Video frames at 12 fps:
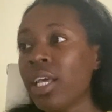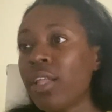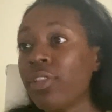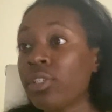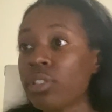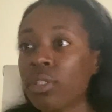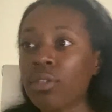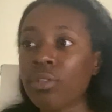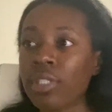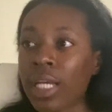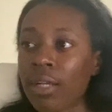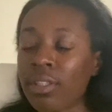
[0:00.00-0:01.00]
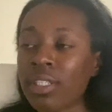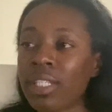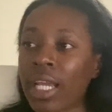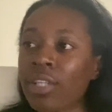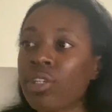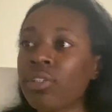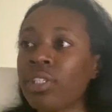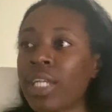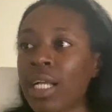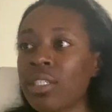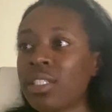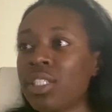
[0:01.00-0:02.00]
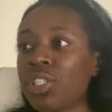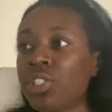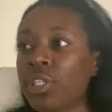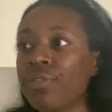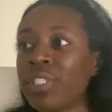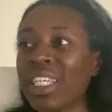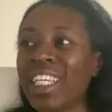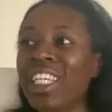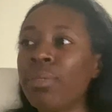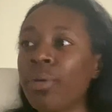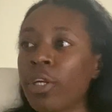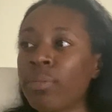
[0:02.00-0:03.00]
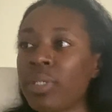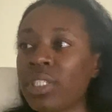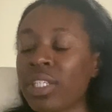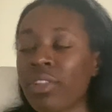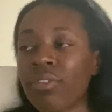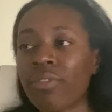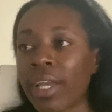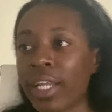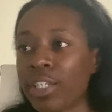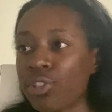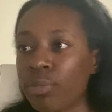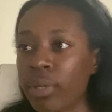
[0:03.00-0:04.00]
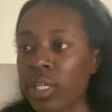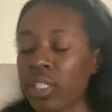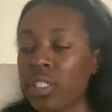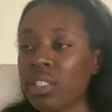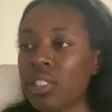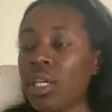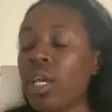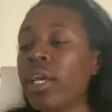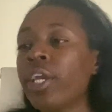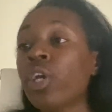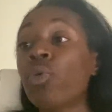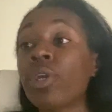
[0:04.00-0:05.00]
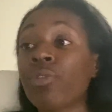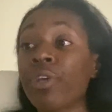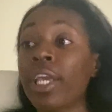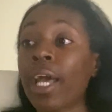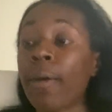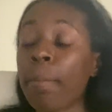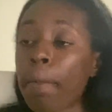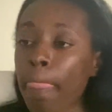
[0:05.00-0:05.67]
there's little doubt that technical analysis serves a key purpose in the financial markets. Quick recap.